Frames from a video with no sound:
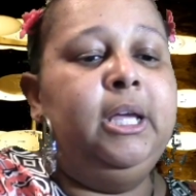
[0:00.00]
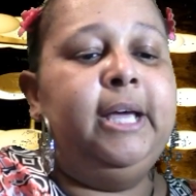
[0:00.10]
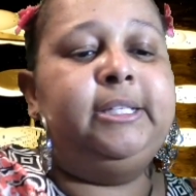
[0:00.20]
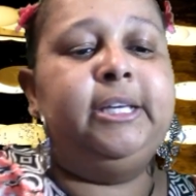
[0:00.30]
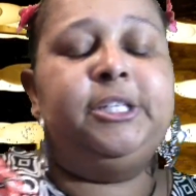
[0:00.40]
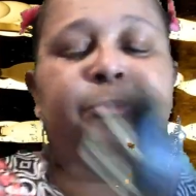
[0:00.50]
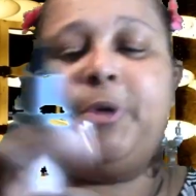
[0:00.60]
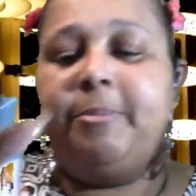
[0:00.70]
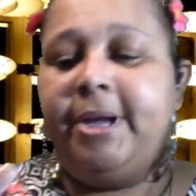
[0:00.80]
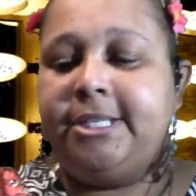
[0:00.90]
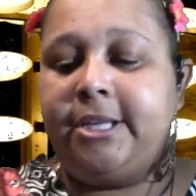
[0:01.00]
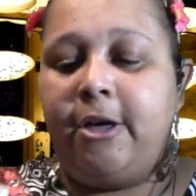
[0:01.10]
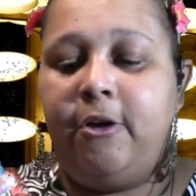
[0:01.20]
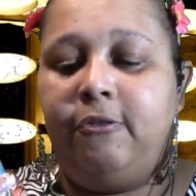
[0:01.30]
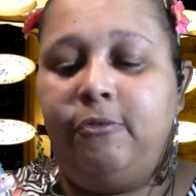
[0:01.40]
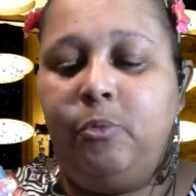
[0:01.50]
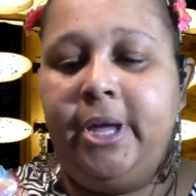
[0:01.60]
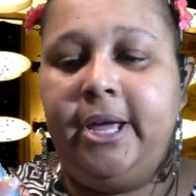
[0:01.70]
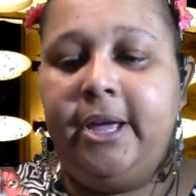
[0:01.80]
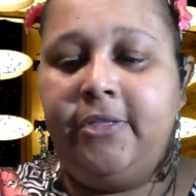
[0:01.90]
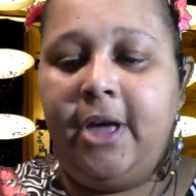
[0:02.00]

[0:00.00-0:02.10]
is I spray myself with